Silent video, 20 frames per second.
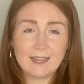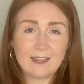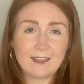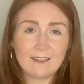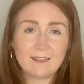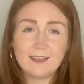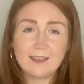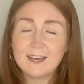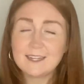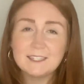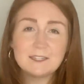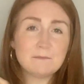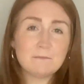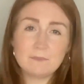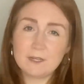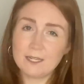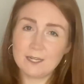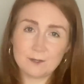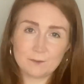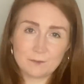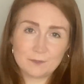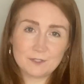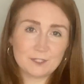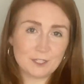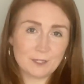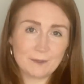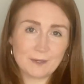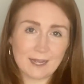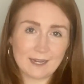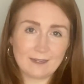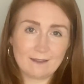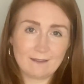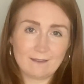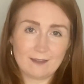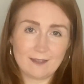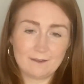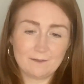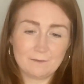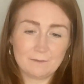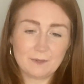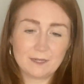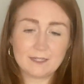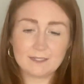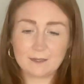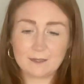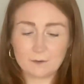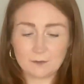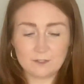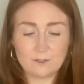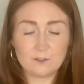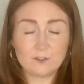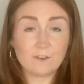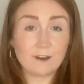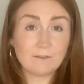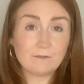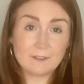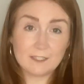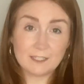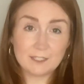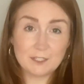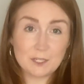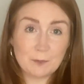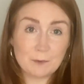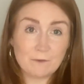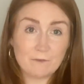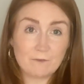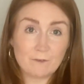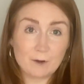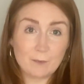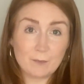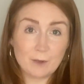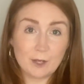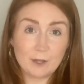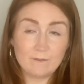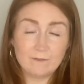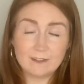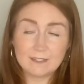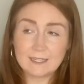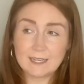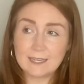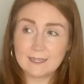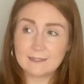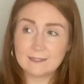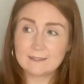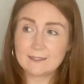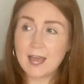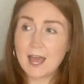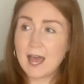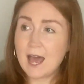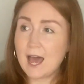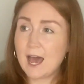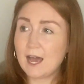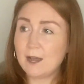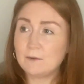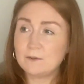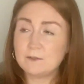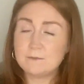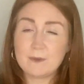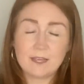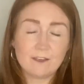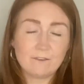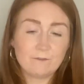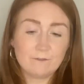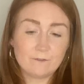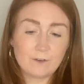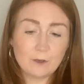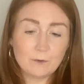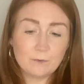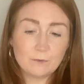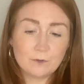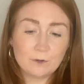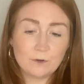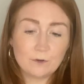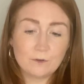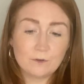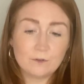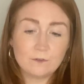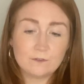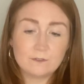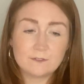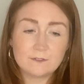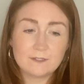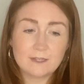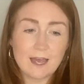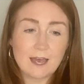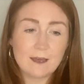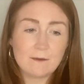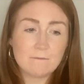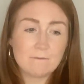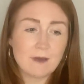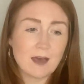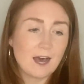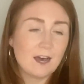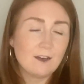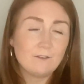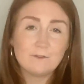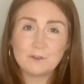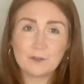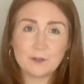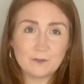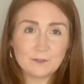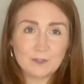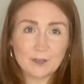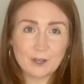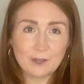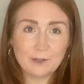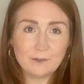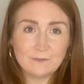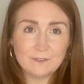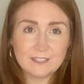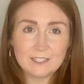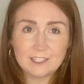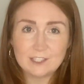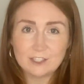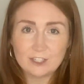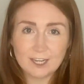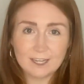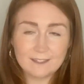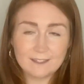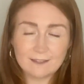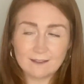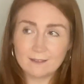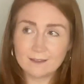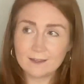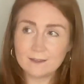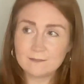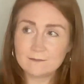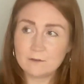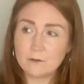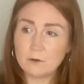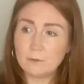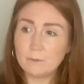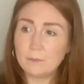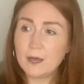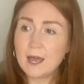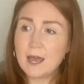That didn't mean I wasn't doing anything, because I was traveling to and from home visits, I was making phone calls after those home visits, chasing things up.